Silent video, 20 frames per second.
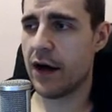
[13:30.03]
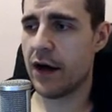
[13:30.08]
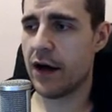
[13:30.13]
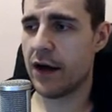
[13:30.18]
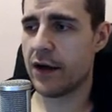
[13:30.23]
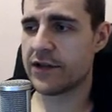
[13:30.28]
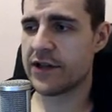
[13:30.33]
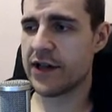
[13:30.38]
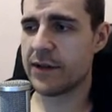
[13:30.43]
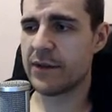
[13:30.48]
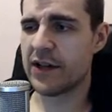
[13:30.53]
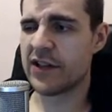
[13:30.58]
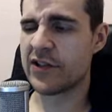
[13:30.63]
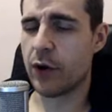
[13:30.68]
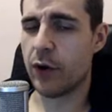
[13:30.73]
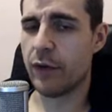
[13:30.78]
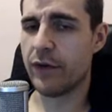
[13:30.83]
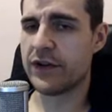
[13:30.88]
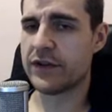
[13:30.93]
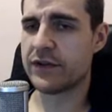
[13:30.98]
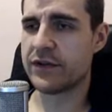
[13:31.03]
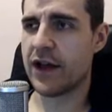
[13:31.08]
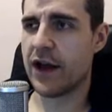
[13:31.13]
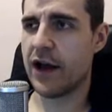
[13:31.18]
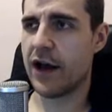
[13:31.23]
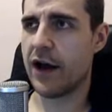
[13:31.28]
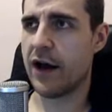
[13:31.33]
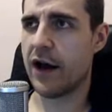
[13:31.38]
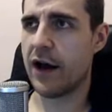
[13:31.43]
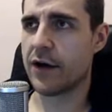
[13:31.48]
something's always
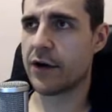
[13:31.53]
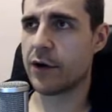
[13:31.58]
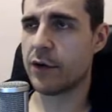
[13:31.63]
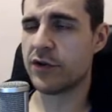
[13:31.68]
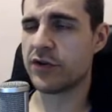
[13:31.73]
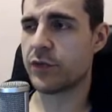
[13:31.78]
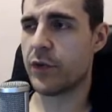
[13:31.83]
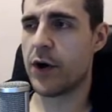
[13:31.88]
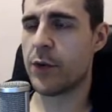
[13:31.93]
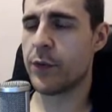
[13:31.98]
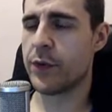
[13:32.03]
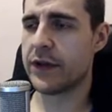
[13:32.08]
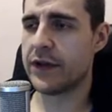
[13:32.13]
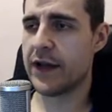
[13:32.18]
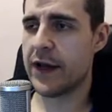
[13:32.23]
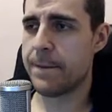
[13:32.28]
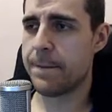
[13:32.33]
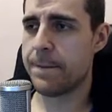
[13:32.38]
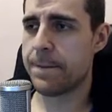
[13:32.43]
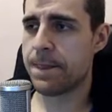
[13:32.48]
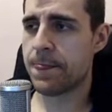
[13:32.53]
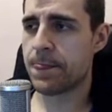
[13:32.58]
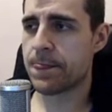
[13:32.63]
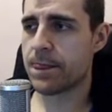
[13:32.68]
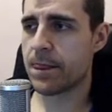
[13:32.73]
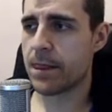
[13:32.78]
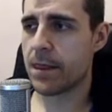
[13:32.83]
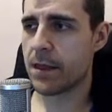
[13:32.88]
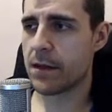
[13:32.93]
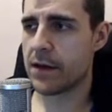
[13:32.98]
goes wrong with them
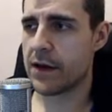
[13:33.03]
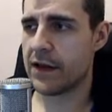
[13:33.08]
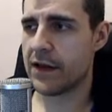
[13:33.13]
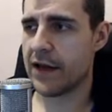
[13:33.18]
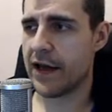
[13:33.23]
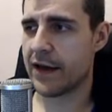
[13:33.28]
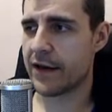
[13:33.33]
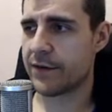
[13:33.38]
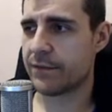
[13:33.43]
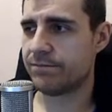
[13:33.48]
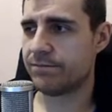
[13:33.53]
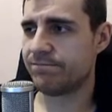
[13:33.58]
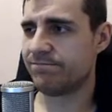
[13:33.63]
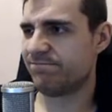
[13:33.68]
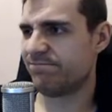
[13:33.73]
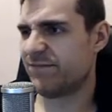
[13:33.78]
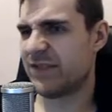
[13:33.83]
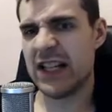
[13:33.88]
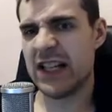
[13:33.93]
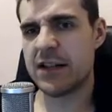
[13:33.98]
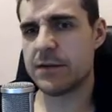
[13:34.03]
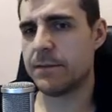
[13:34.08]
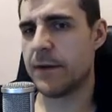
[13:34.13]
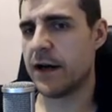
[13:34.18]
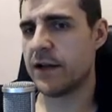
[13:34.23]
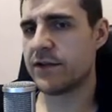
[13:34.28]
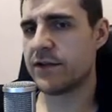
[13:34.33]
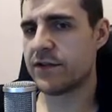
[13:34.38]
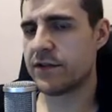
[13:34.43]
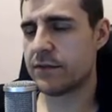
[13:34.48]
in like 6
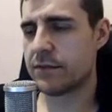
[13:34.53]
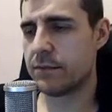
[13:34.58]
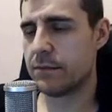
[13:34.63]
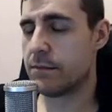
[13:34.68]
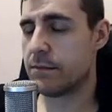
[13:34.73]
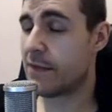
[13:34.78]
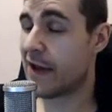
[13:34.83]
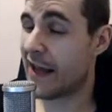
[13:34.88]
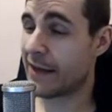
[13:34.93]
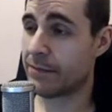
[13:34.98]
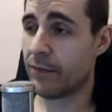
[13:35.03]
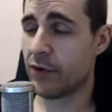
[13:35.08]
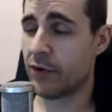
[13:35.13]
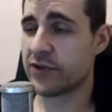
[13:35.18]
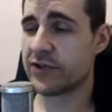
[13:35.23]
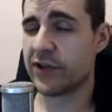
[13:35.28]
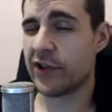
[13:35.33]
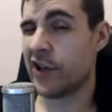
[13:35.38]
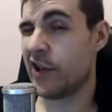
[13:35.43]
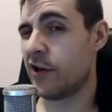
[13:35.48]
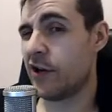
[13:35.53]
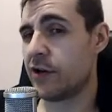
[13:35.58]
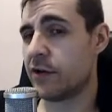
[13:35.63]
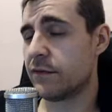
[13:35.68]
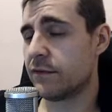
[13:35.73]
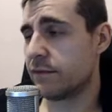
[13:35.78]
months, at most a year.